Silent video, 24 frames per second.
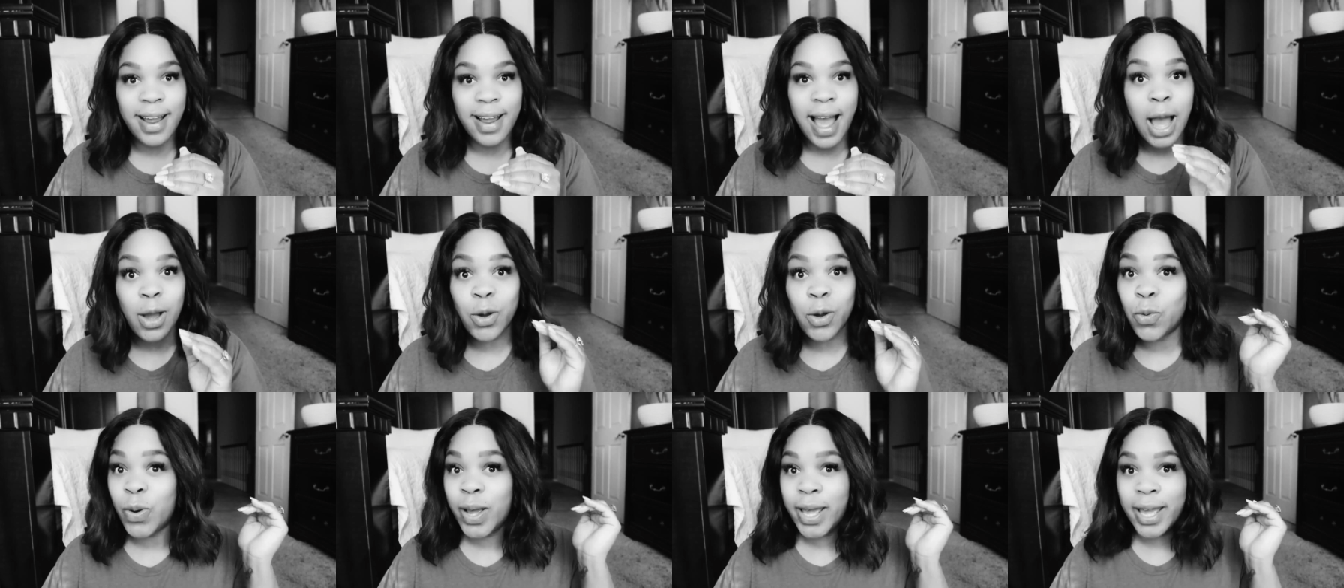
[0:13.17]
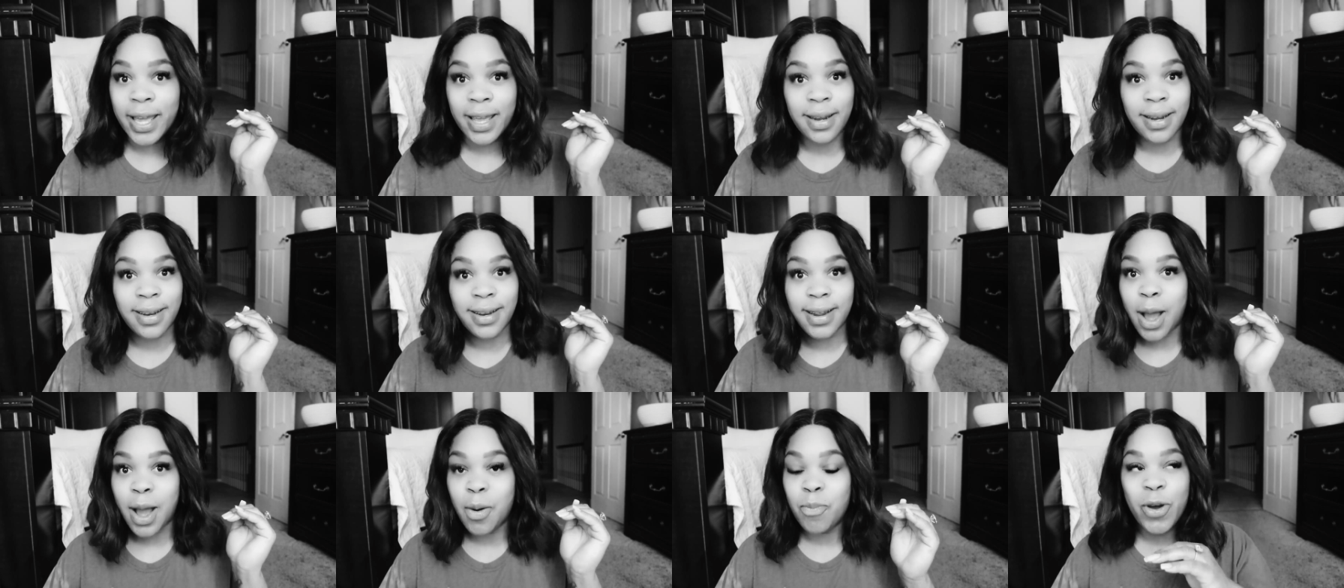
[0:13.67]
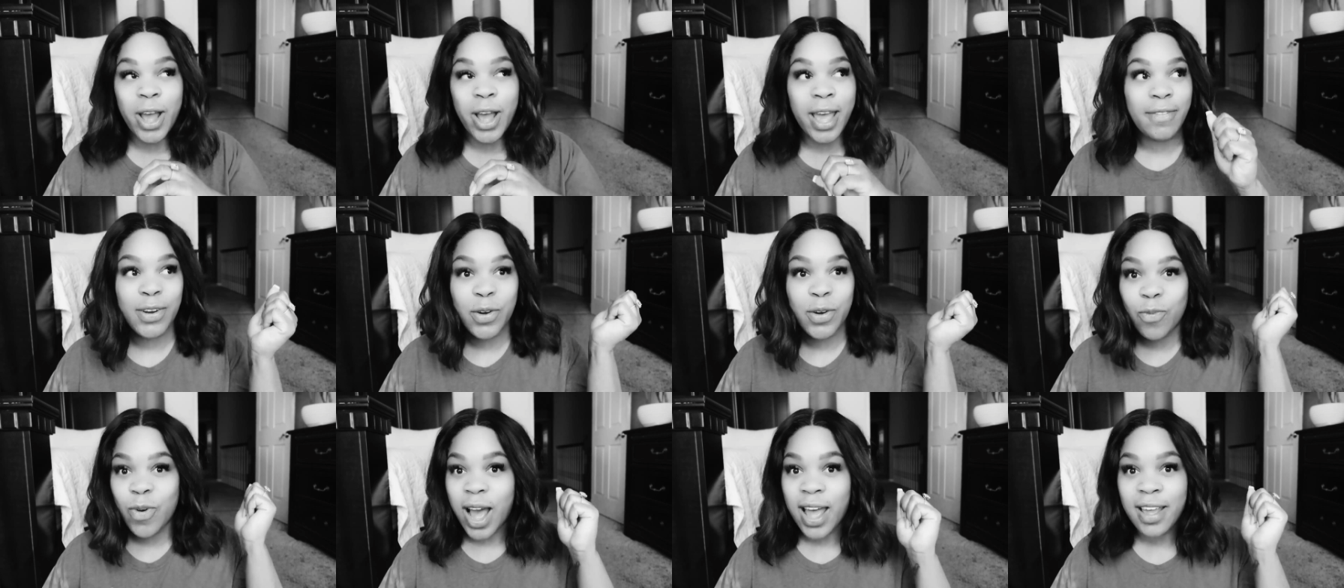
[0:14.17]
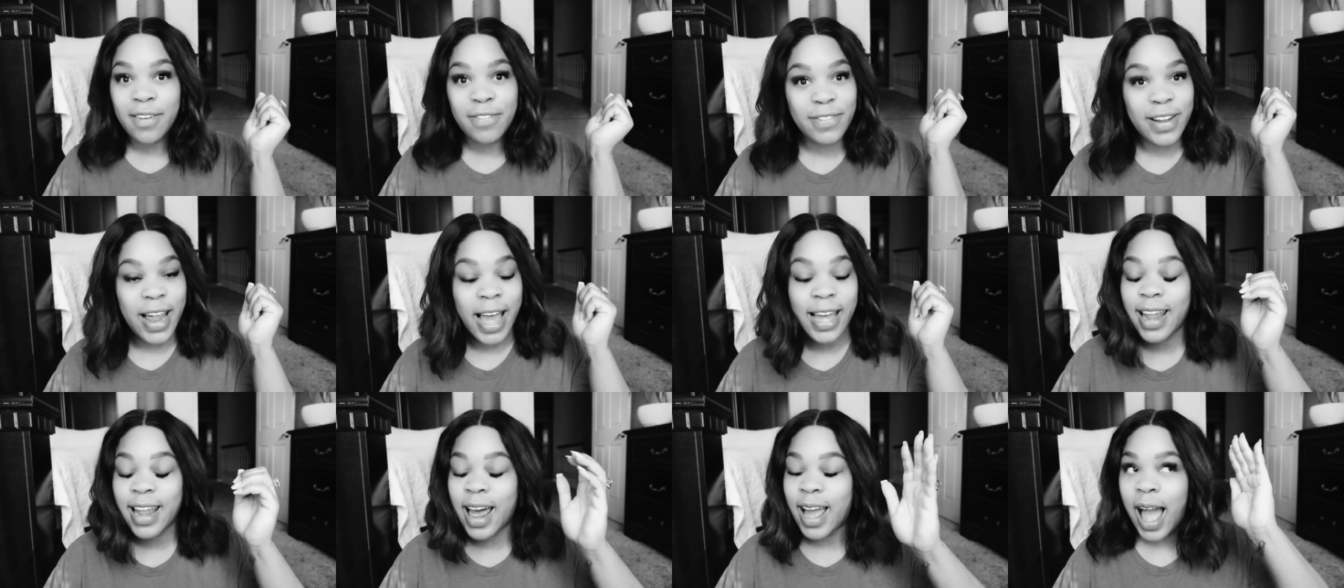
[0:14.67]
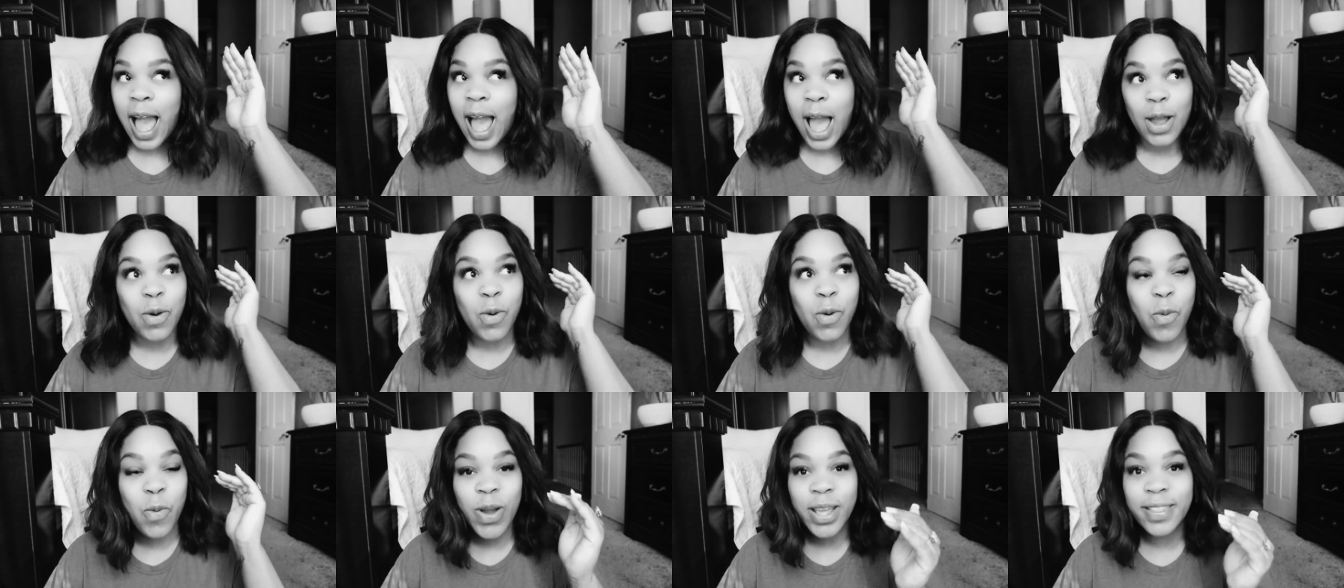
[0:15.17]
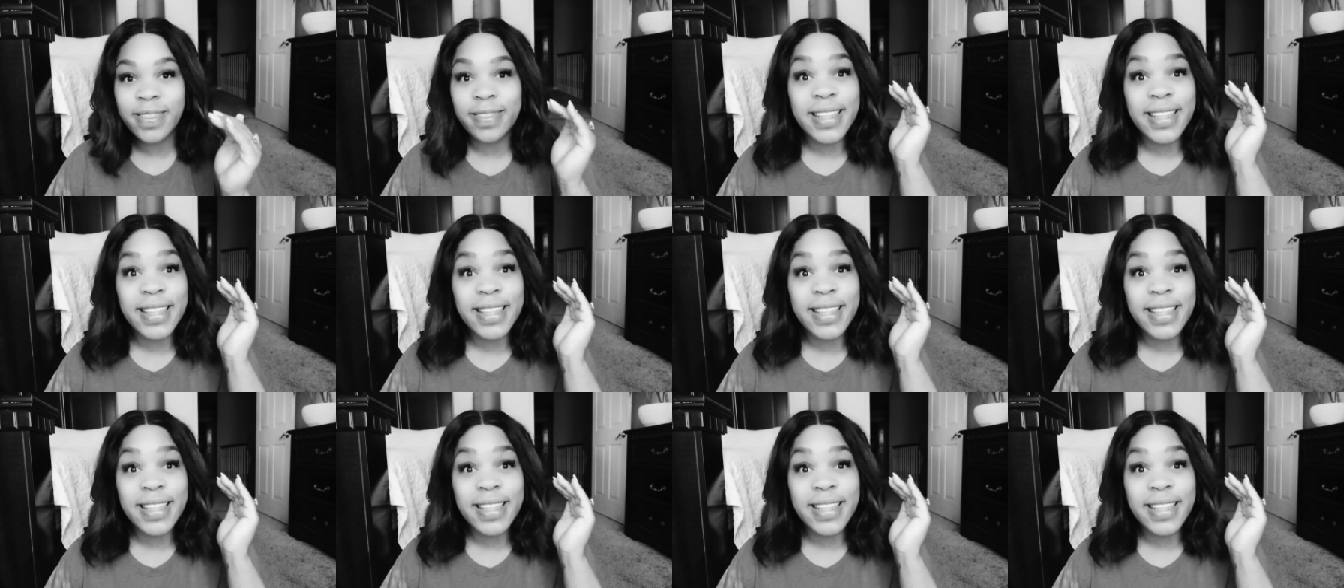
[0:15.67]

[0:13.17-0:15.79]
I quit. I'm waving a white flag like I quit.